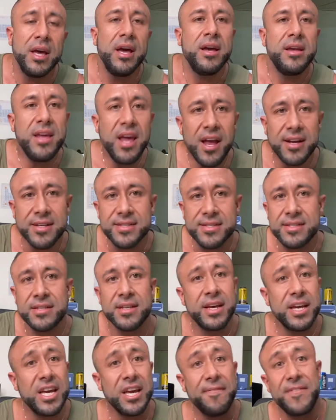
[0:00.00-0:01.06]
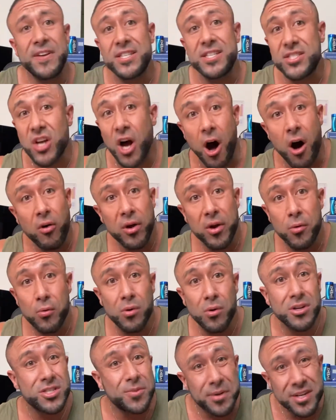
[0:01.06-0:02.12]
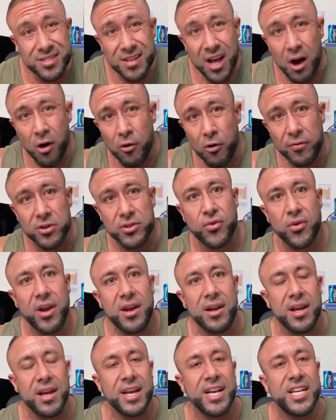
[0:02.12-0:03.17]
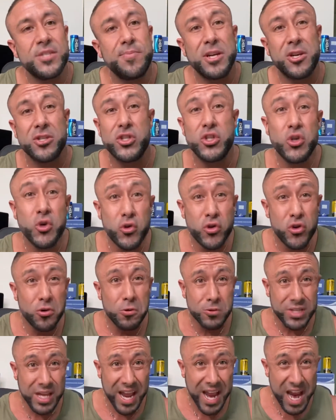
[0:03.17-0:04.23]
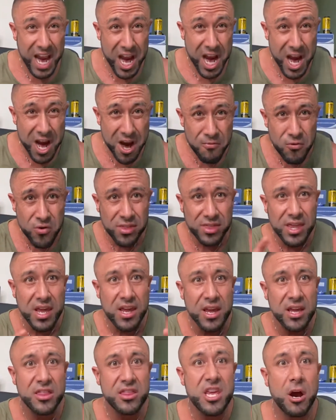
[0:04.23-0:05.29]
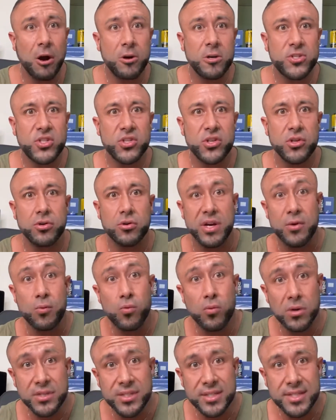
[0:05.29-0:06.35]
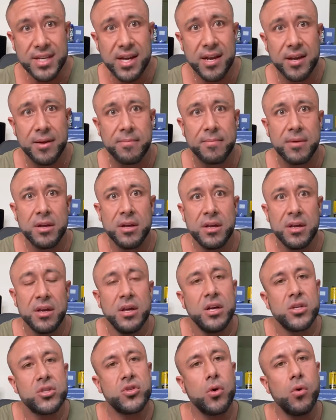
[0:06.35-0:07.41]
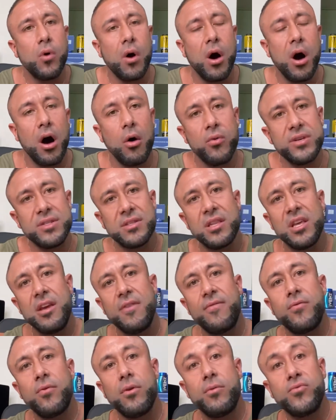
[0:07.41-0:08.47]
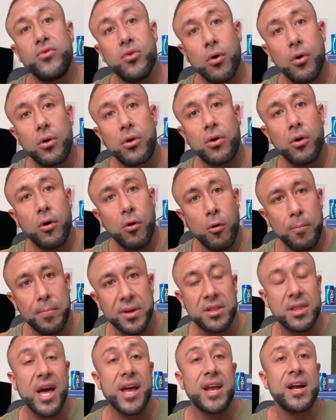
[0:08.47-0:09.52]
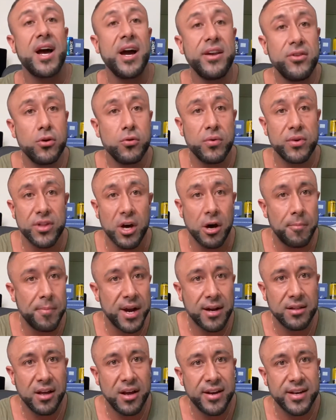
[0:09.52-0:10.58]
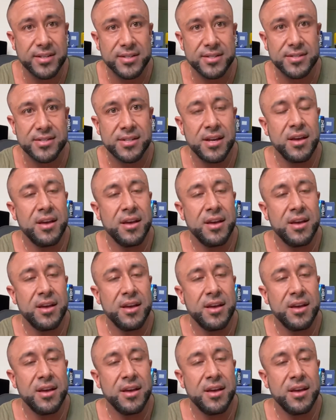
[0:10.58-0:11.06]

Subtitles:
Yes, if it's all at once, but it's not overtraining. It's because you used everything in the arsenal at one time. So always leave a door open, like I do with all my clients.